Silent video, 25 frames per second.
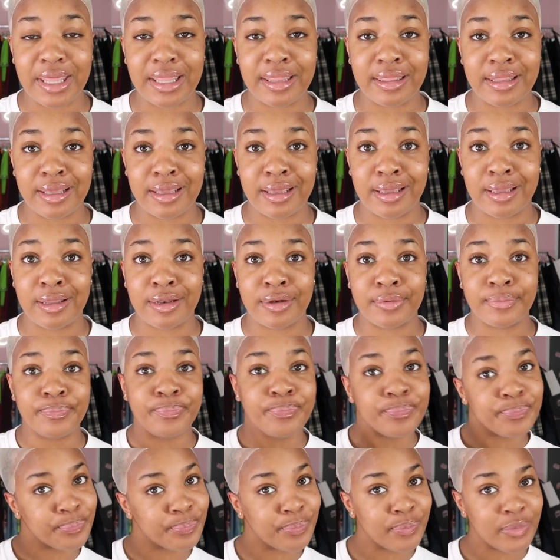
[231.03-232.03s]
and
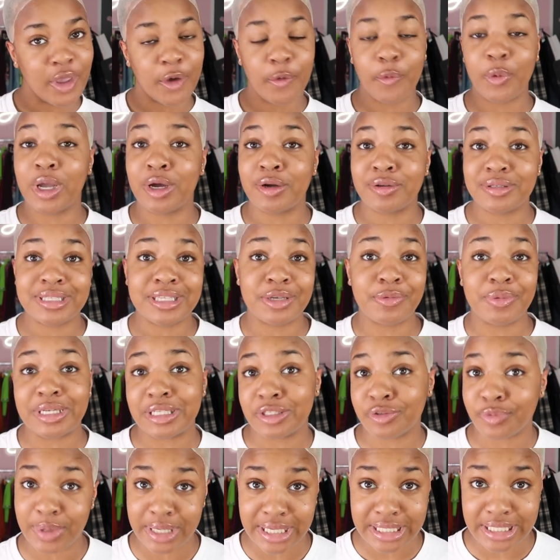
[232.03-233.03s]
then we're gonna see what
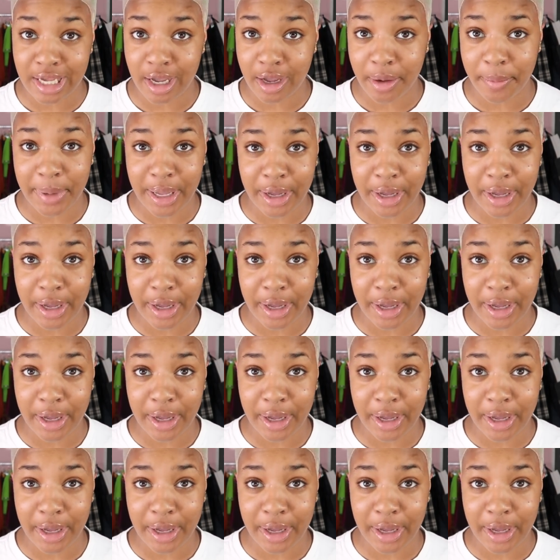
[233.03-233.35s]
this wig is talking